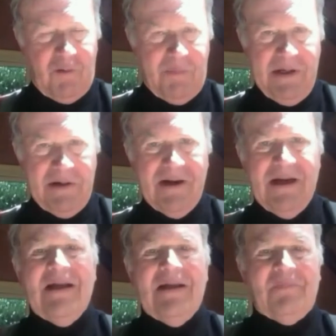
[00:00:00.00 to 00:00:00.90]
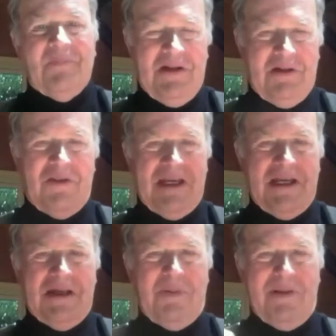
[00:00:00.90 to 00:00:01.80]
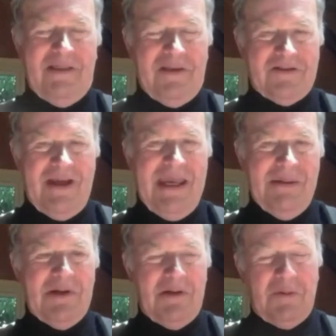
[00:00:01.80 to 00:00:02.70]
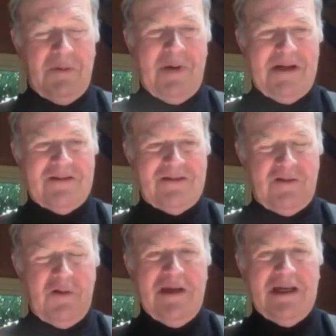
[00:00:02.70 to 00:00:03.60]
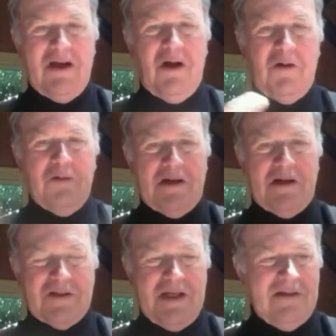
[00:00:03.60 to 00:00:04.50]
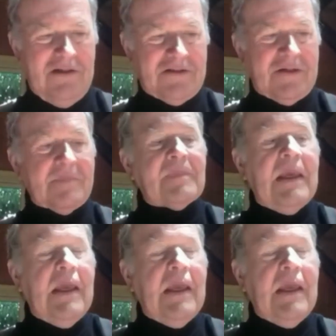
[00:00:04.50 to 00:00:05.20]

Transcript: for a beer, you know, they could play this game and in the process of doing it, hone their skills.